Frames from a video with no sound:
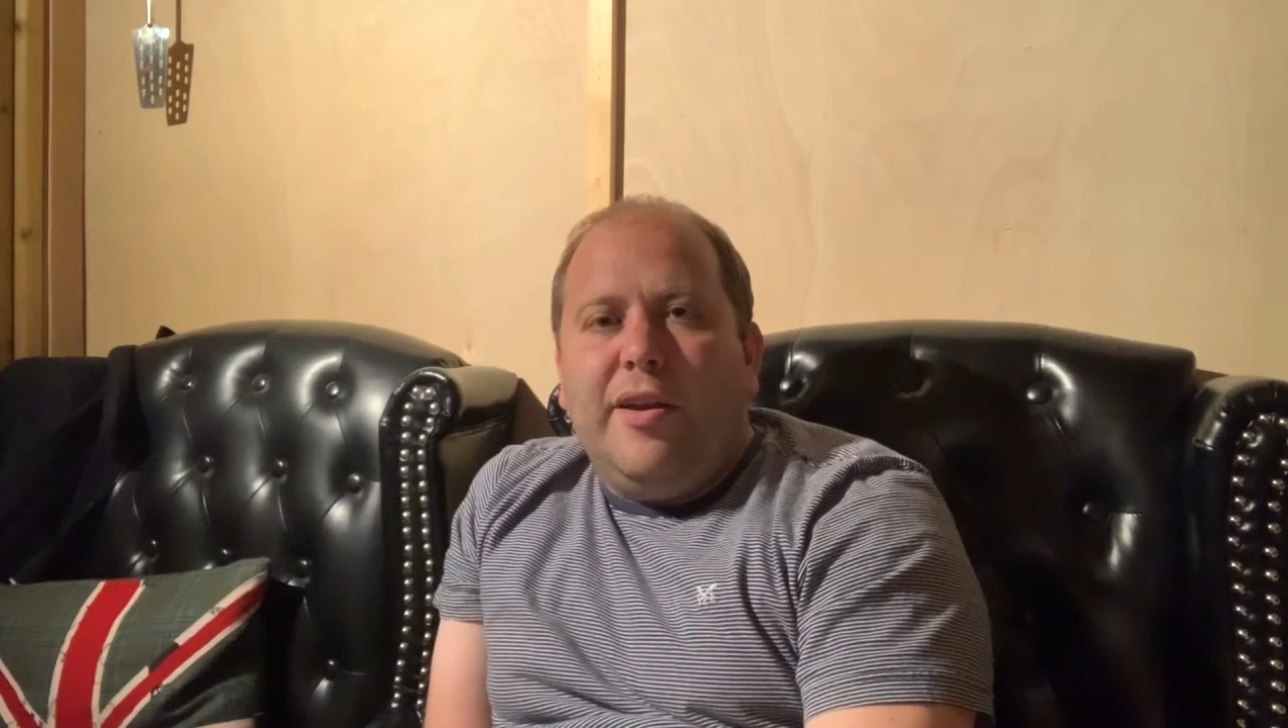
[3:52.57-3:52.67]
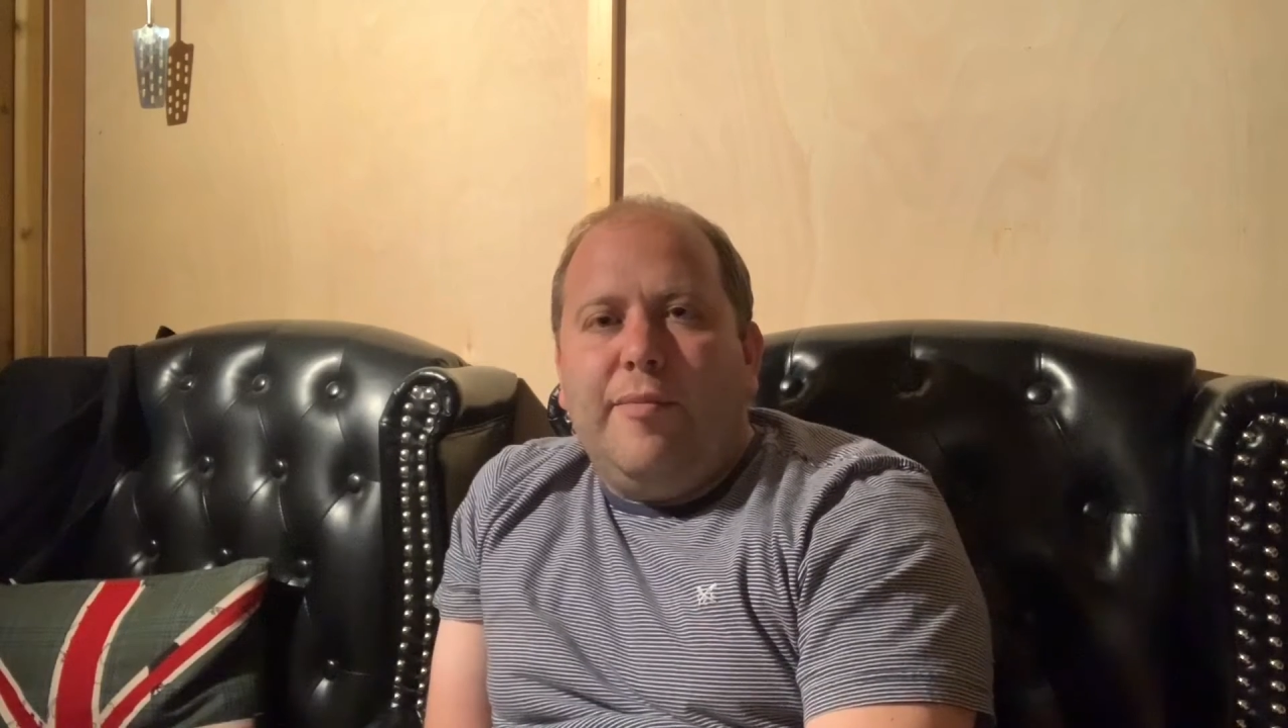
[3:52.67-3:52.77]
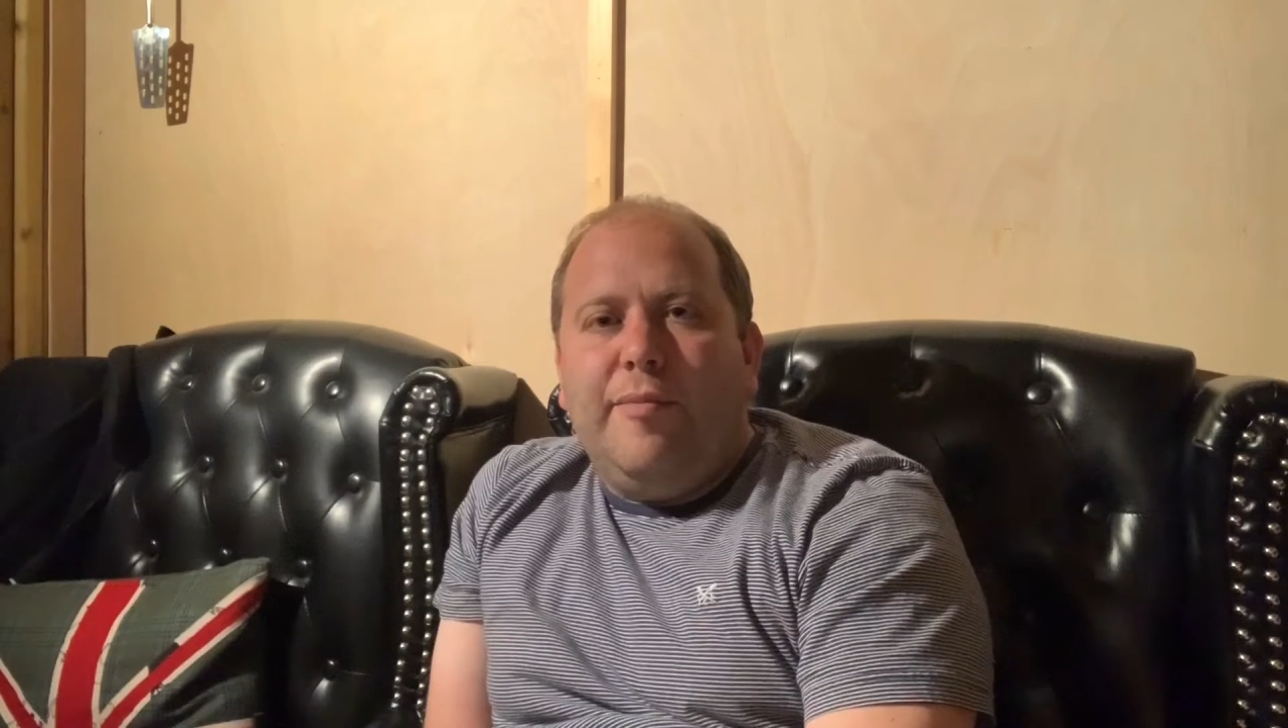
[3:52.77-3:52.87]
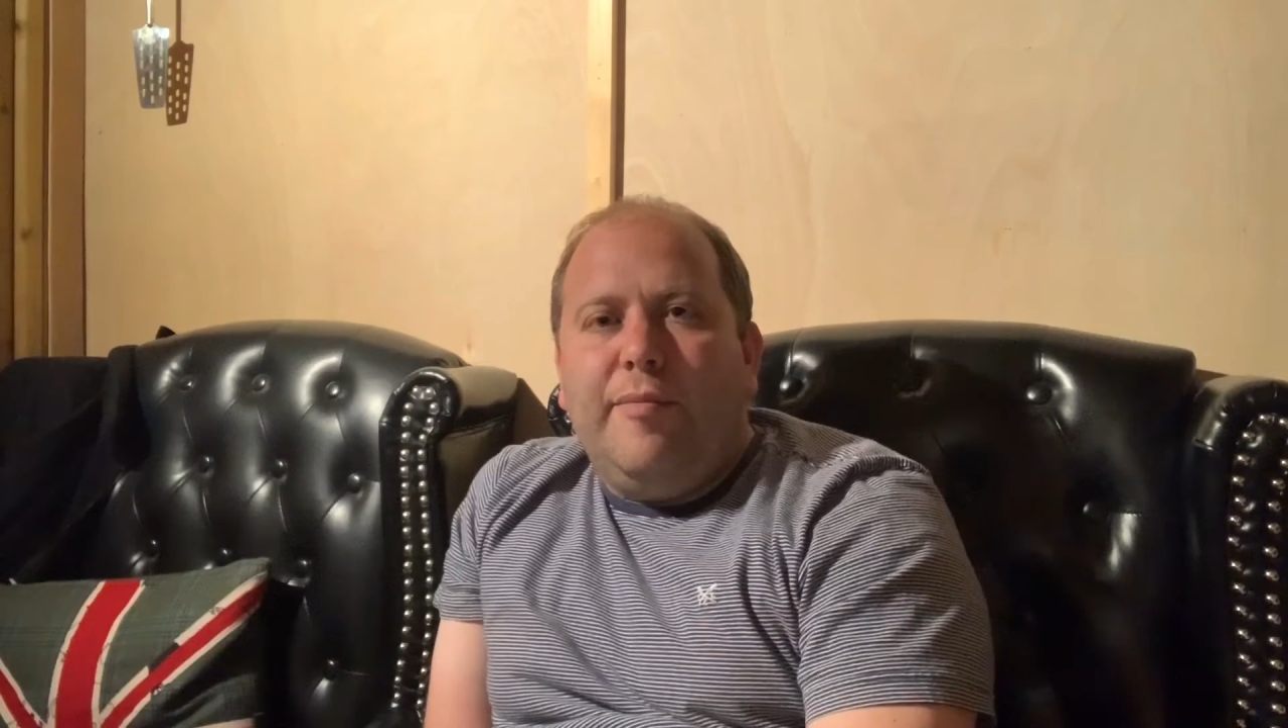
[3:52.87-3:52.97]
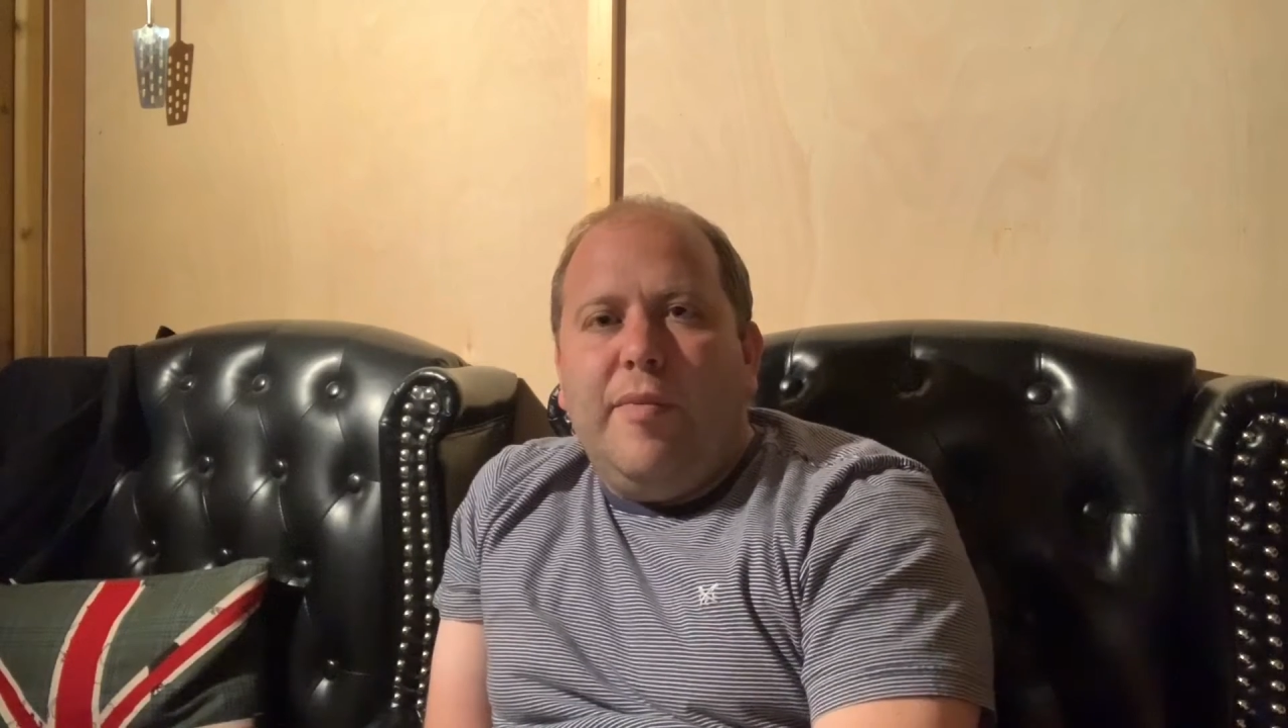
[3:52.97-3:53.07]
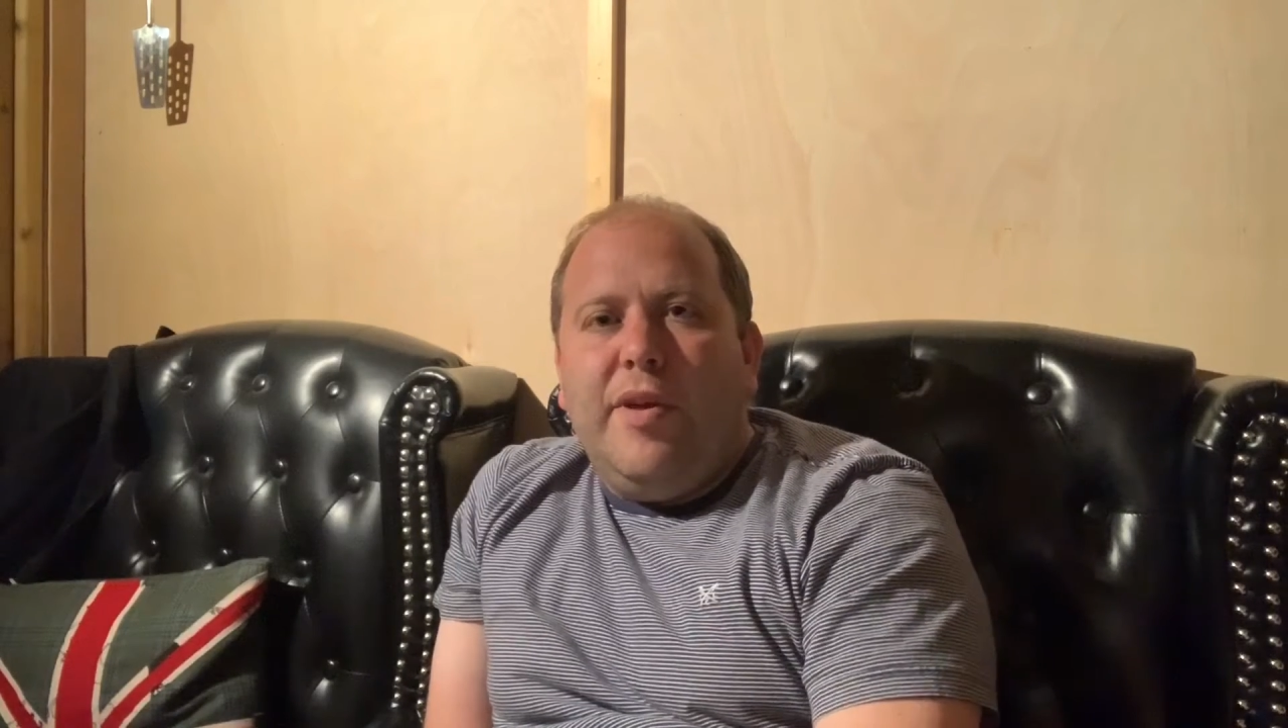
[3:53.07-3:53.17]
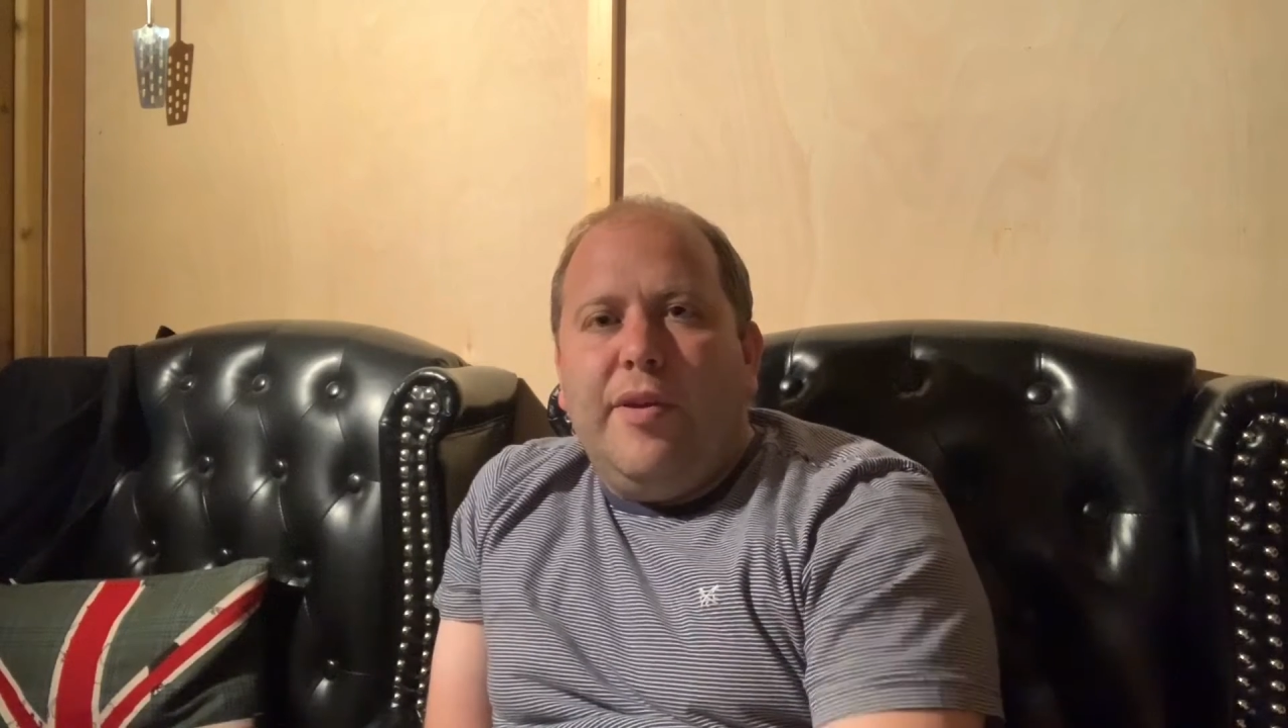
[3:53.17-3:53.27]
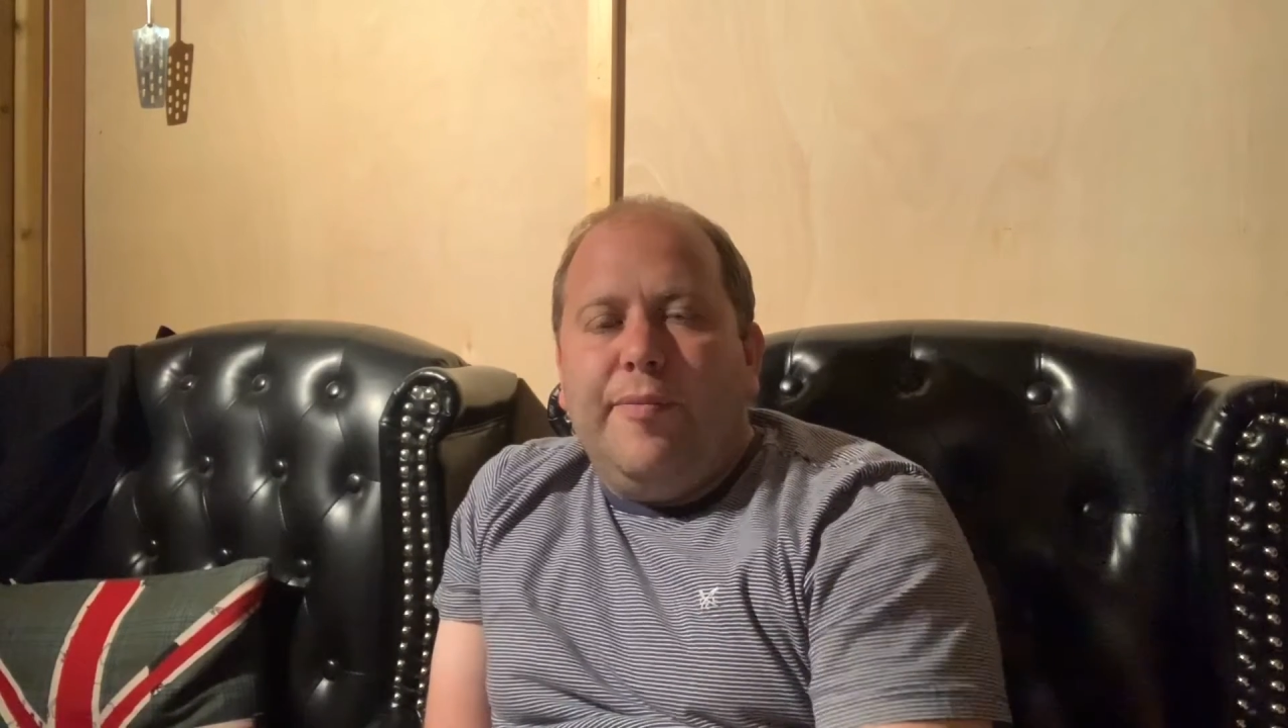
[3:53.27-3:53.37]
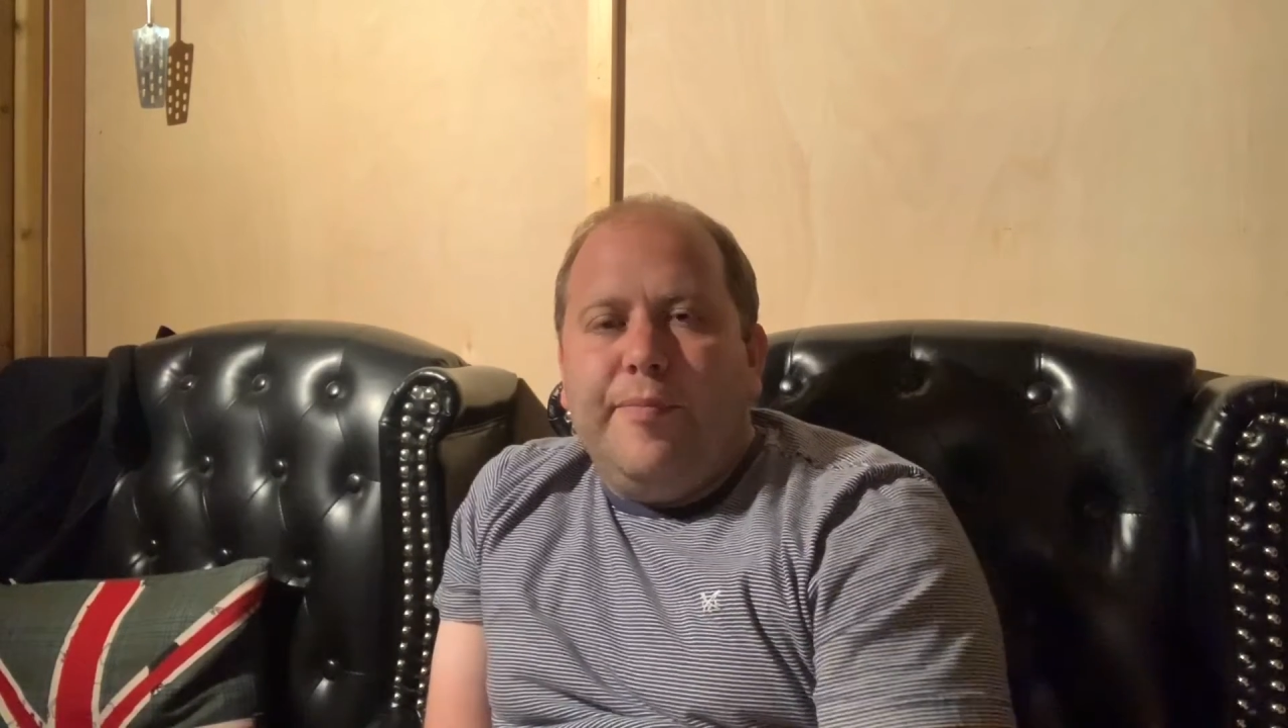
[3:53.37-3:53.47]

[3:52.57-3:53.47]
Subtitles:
up here.